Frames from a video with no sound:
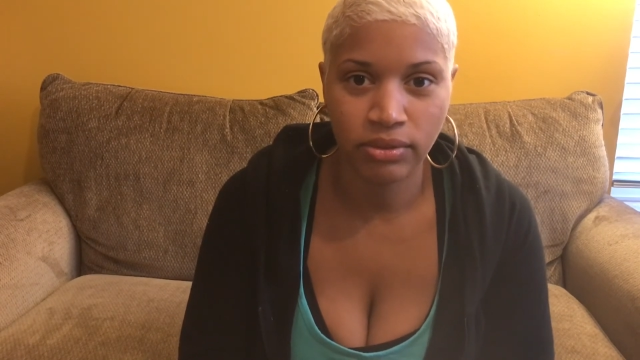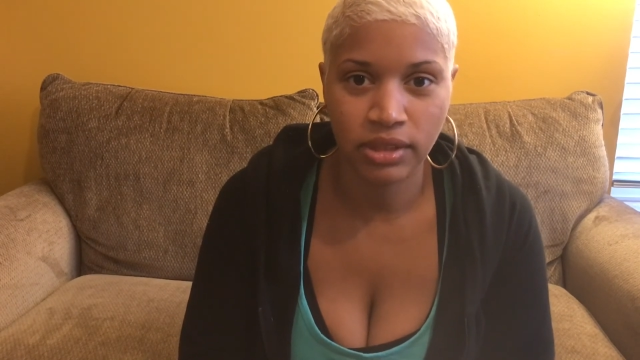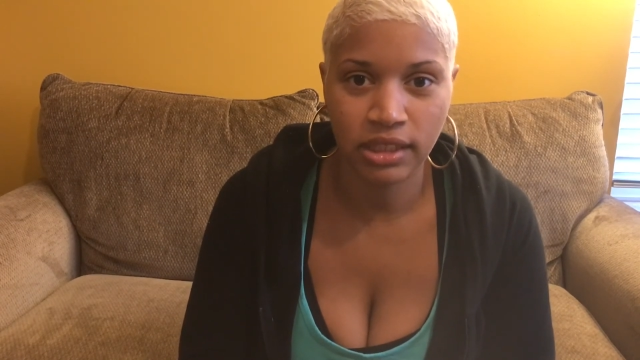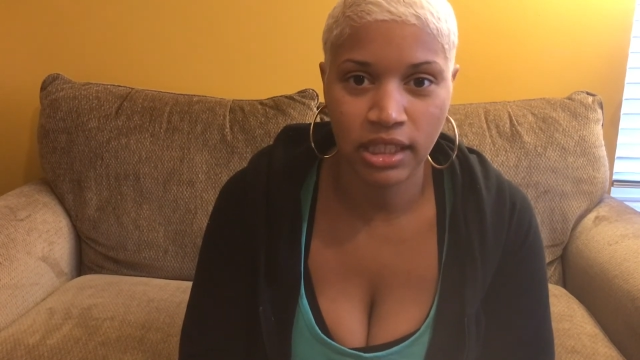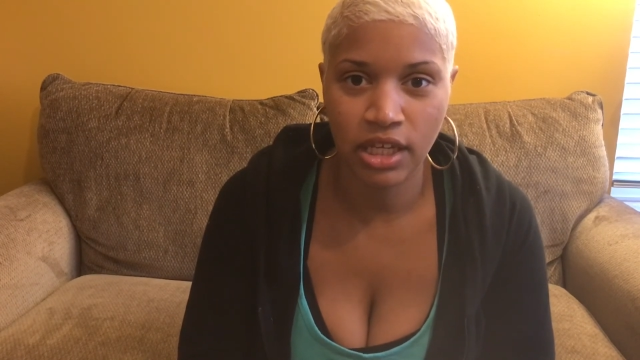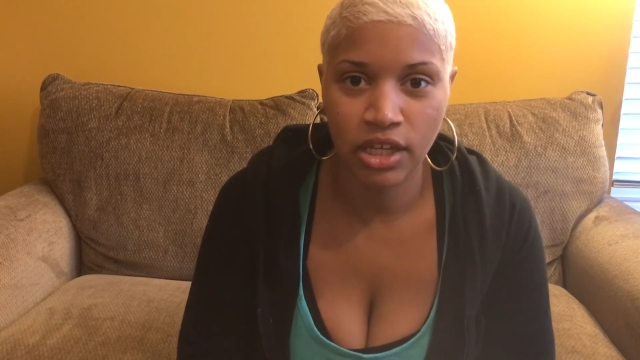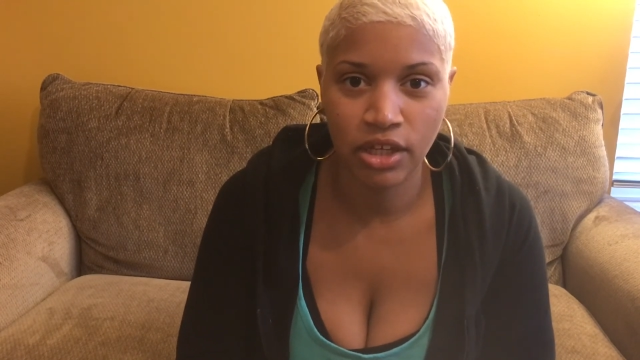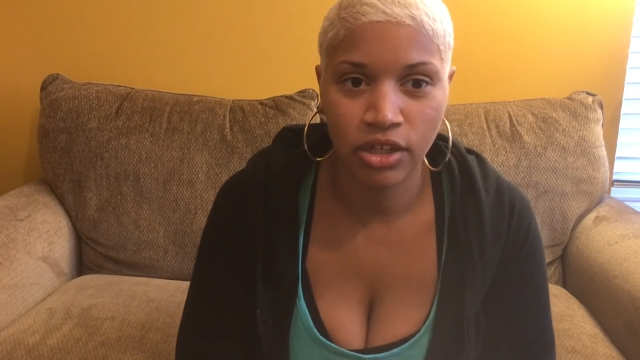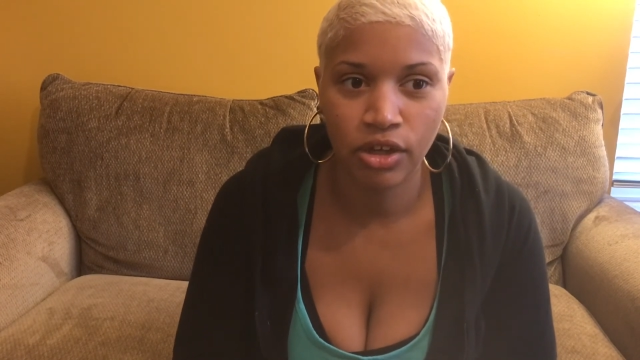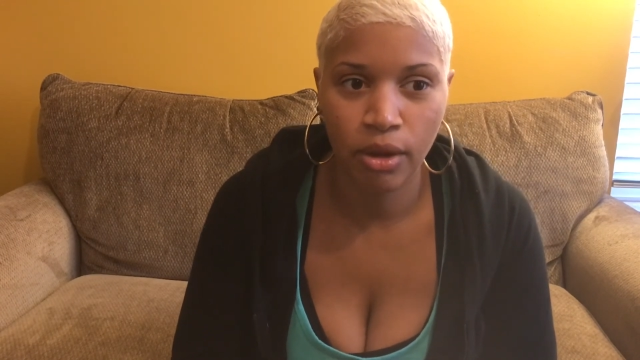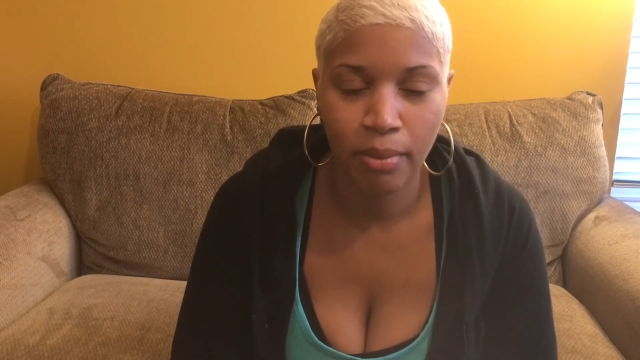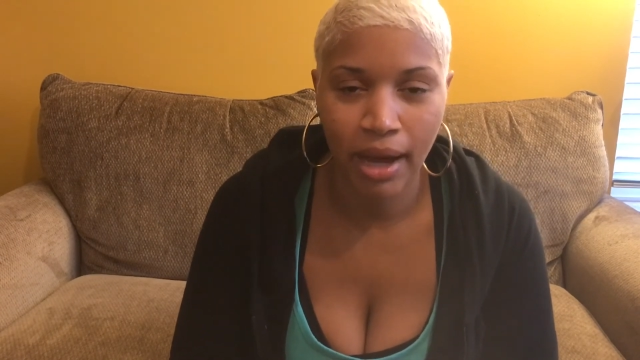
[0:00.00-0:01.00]
see
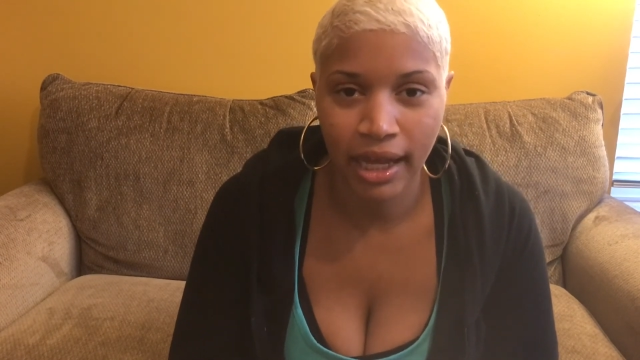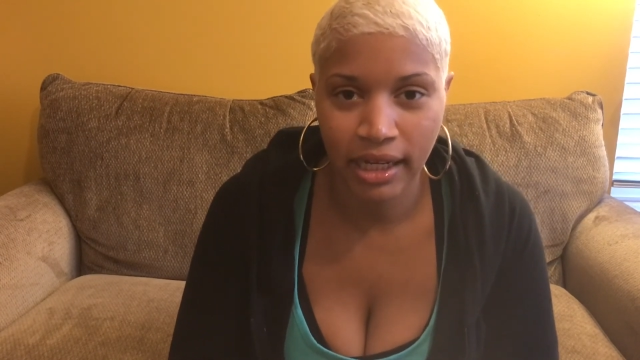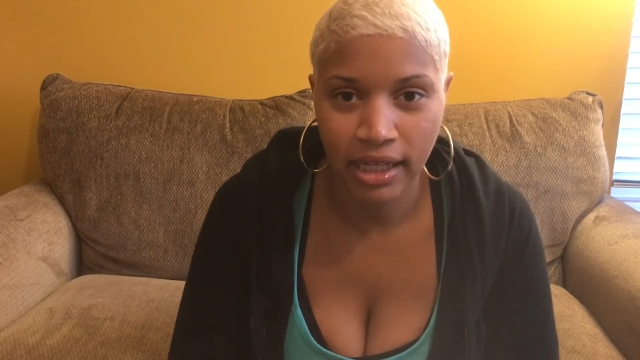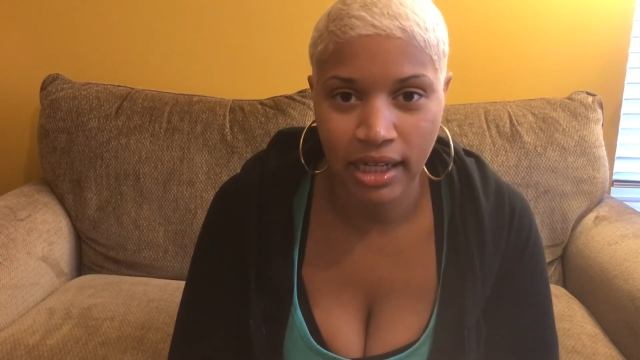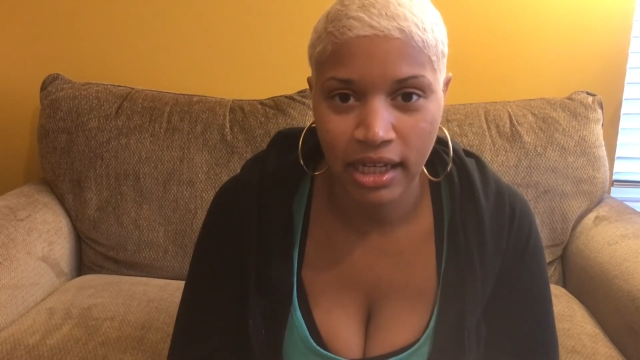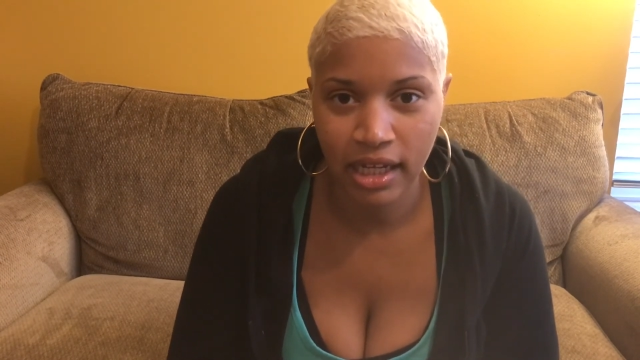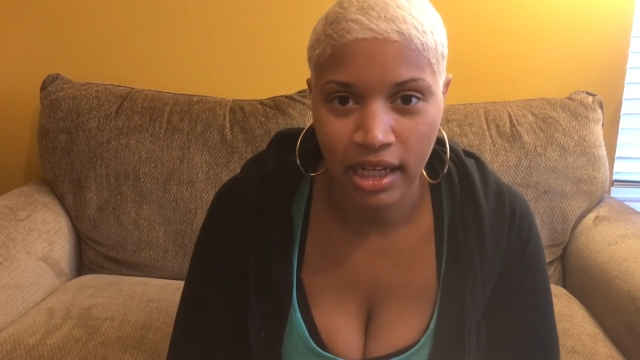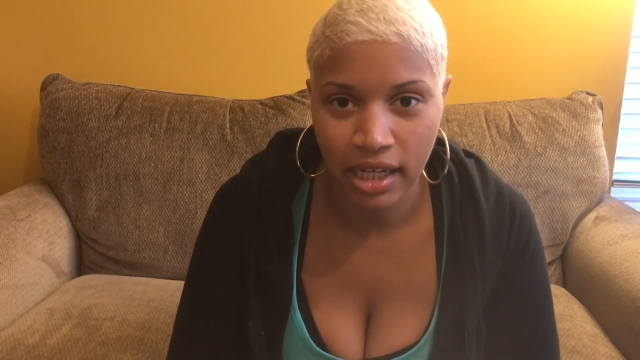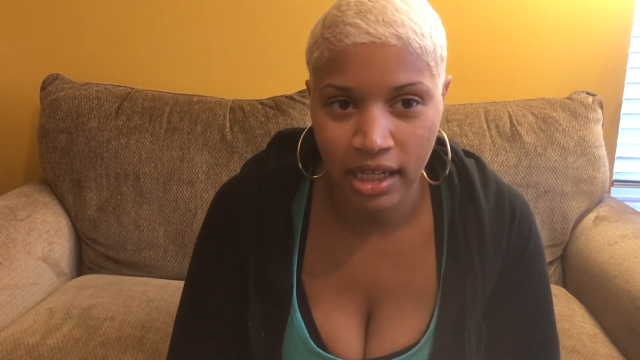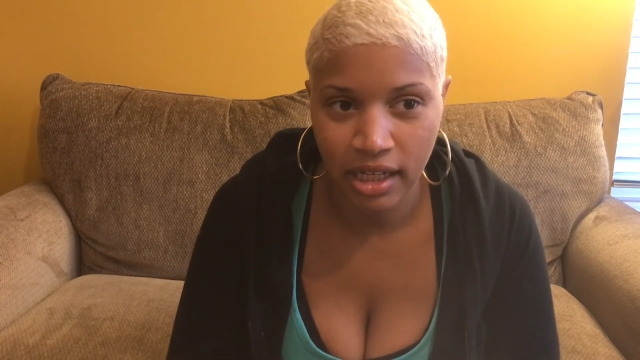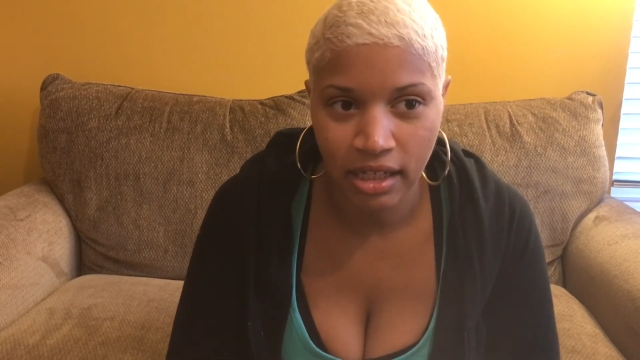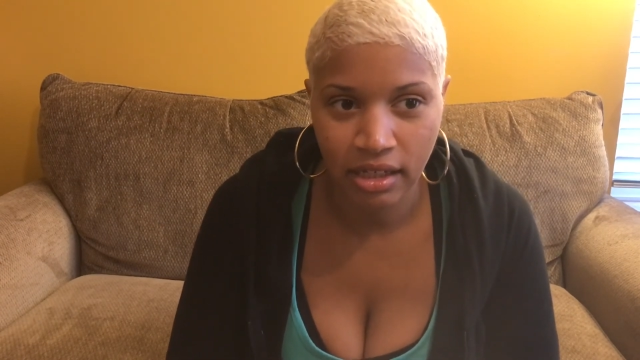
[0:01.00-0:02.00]
your body
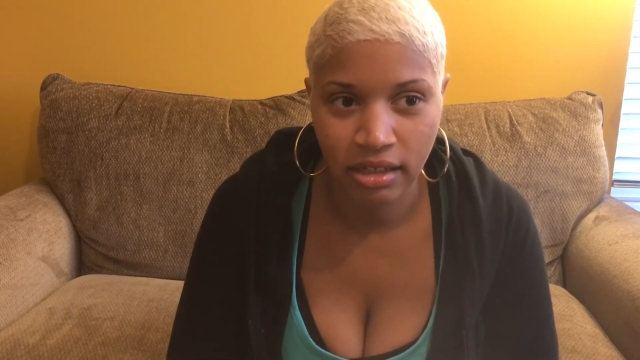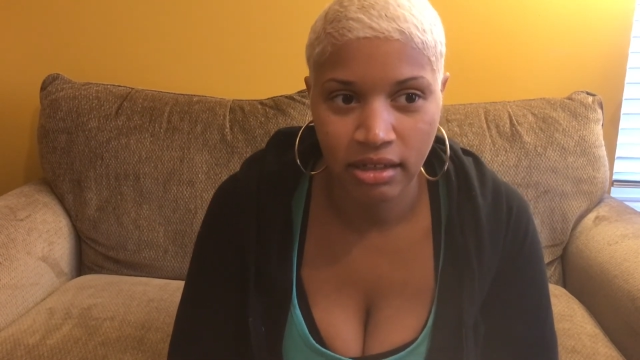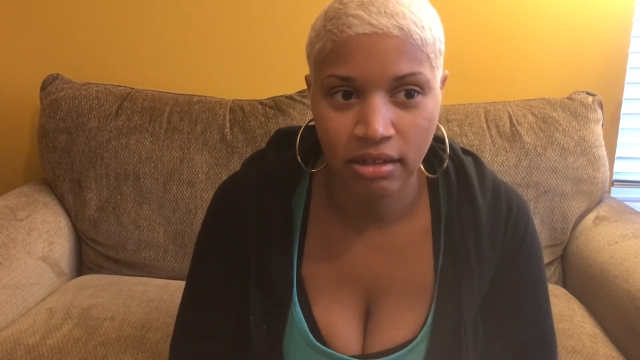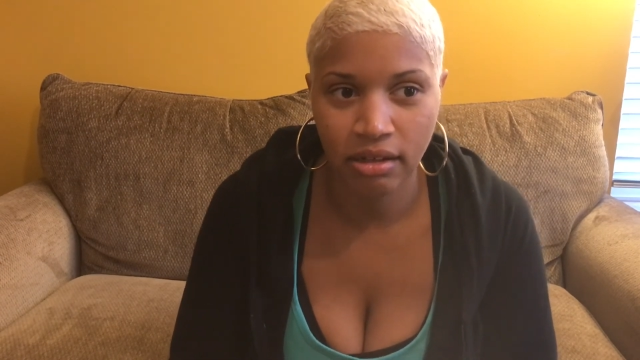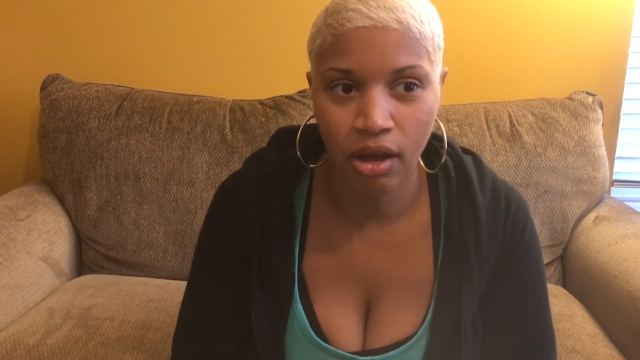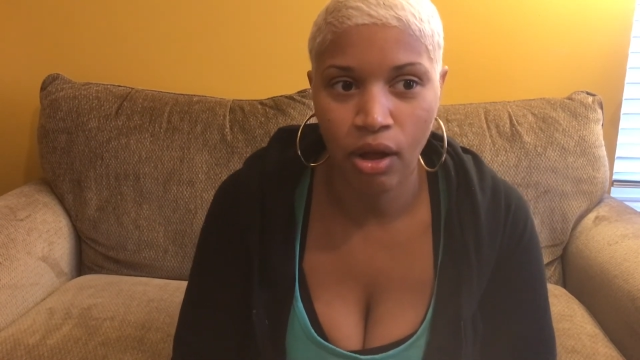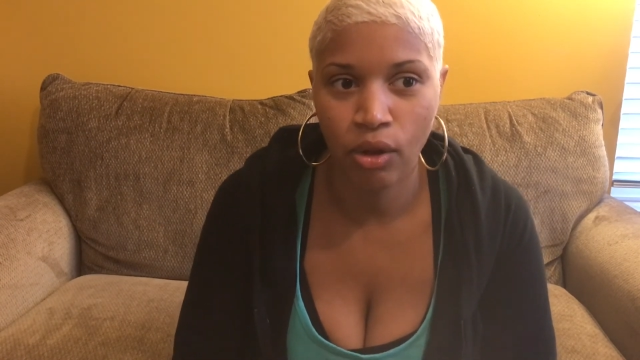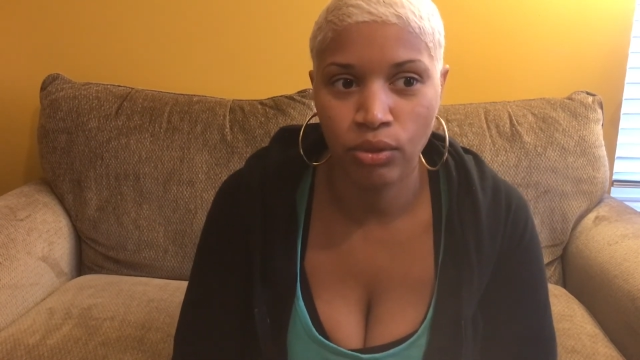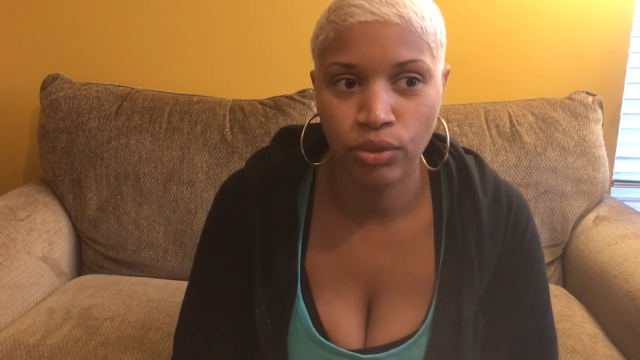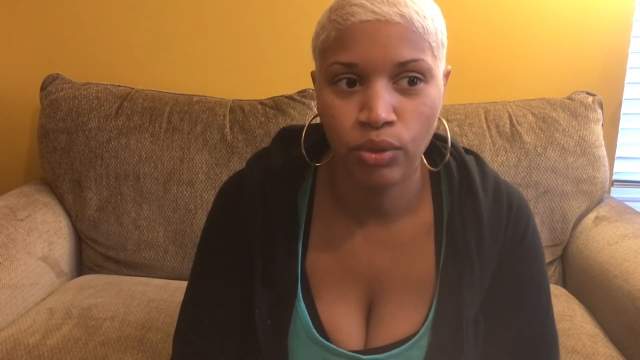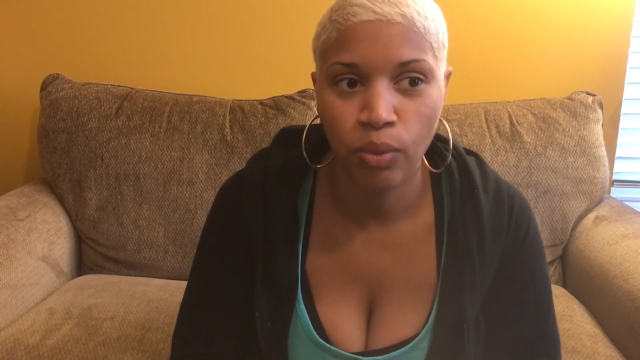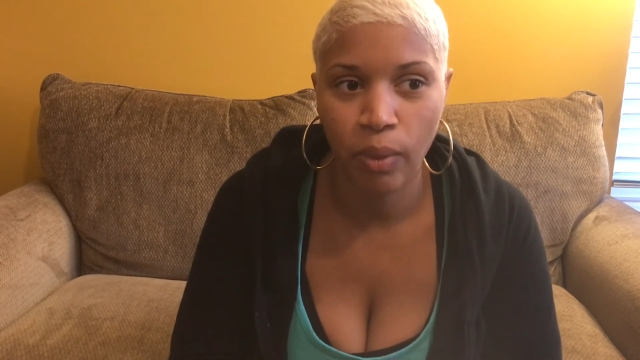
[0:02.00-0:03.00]
in a whole
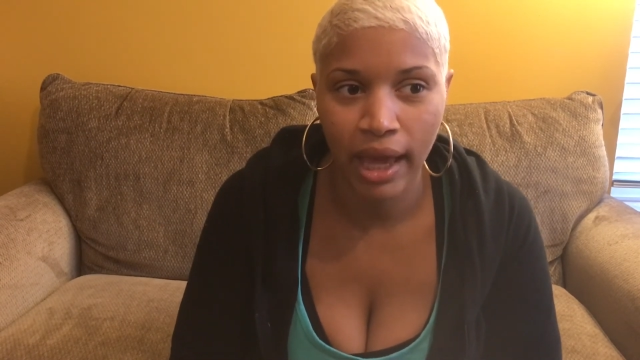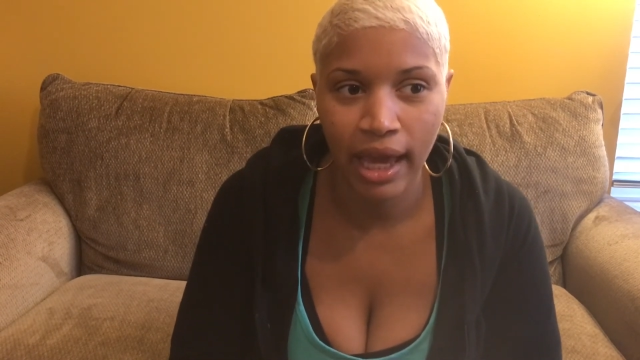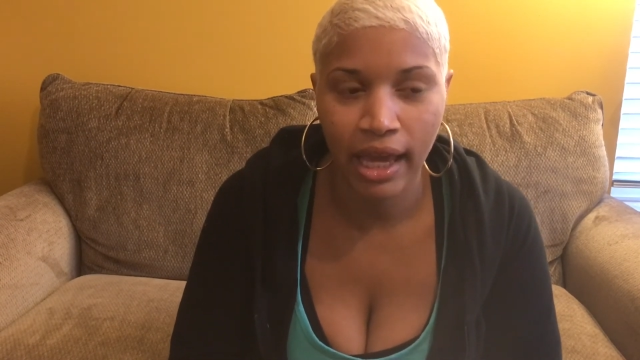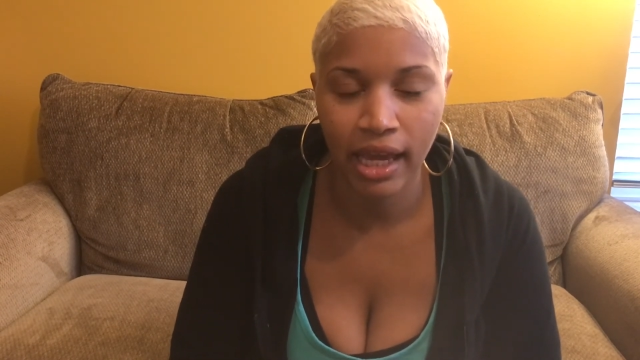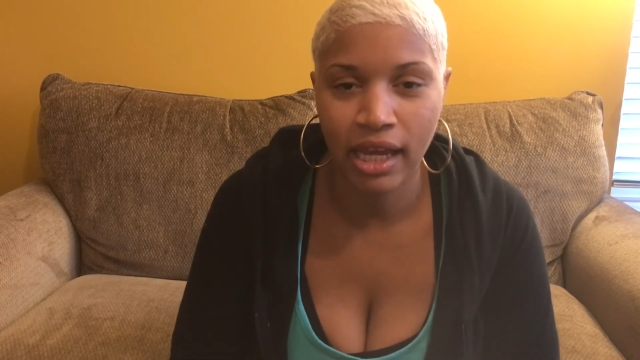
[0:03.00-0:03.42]
new way,